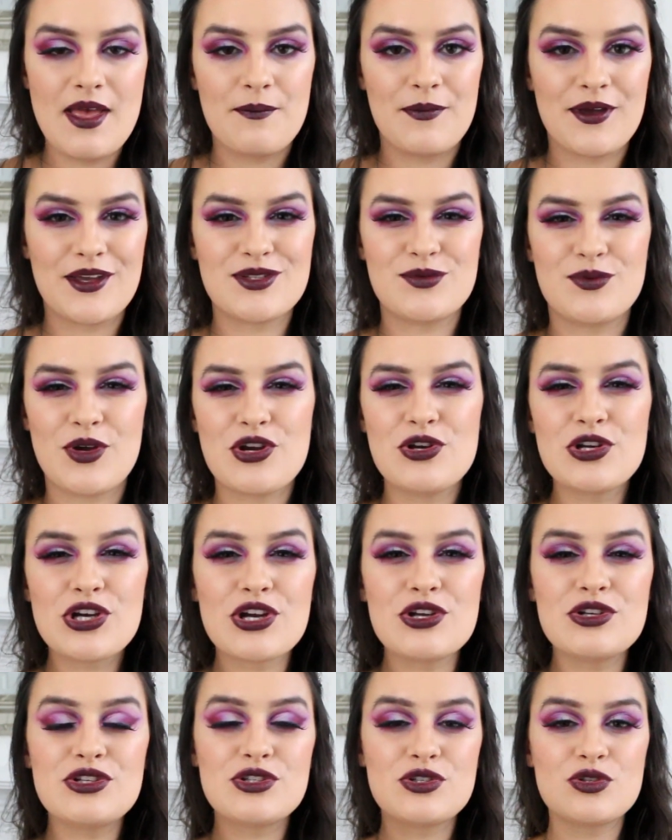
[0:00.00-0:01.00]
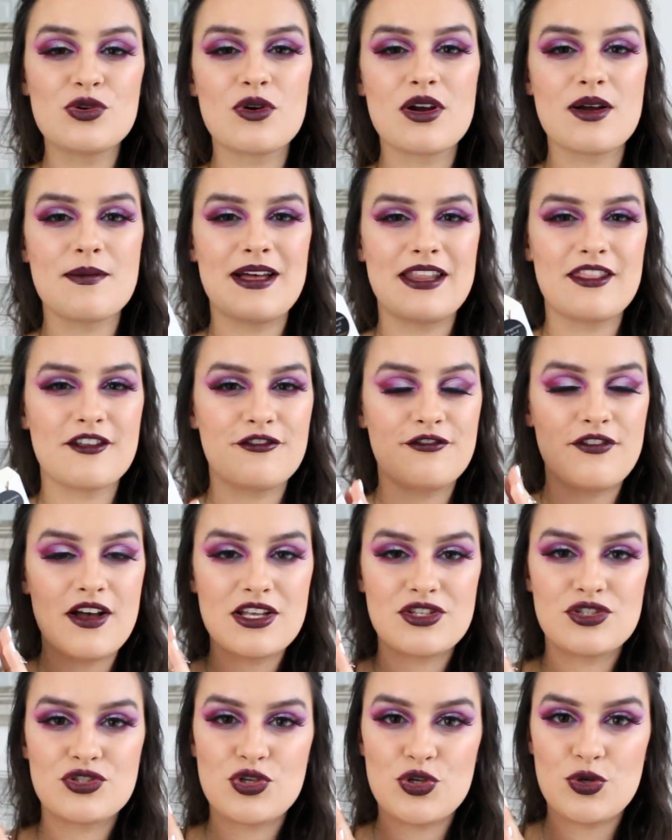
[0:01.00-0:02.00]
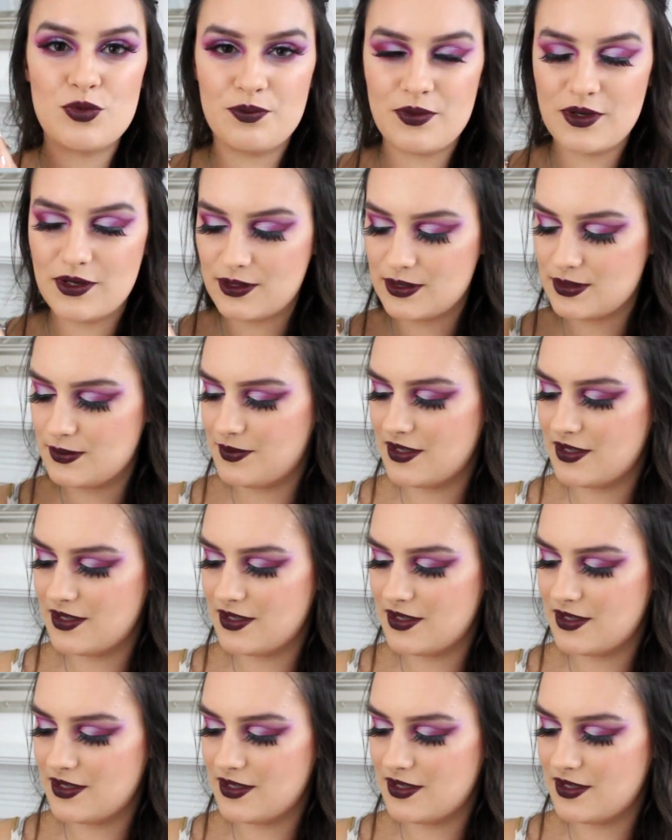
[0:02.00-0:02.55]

because we're only going to talk about the first 2 books,